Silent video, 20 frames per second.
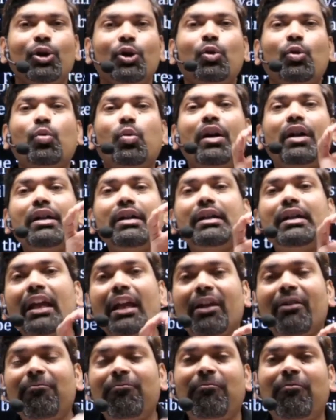
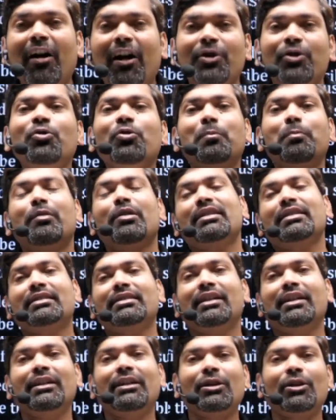
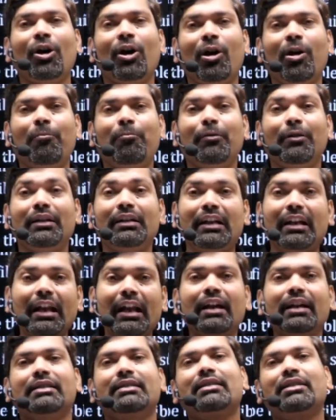25% of
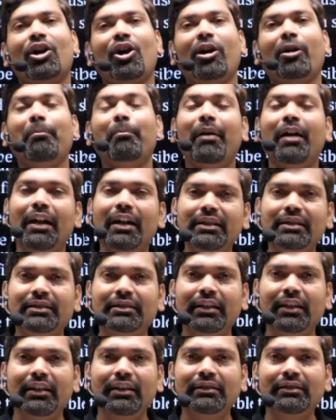drugs or
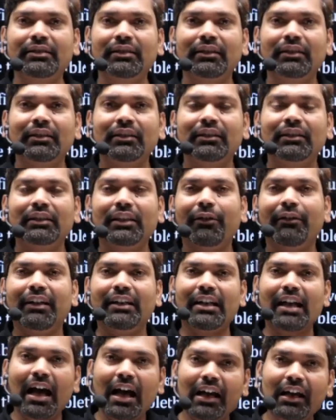medicines, they will
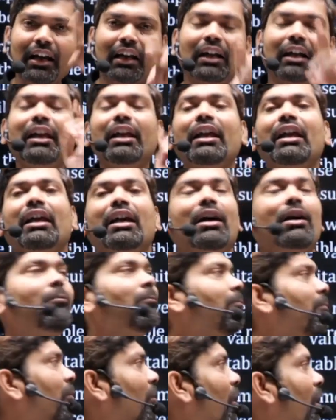directly
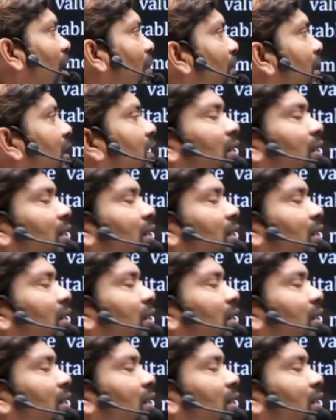come from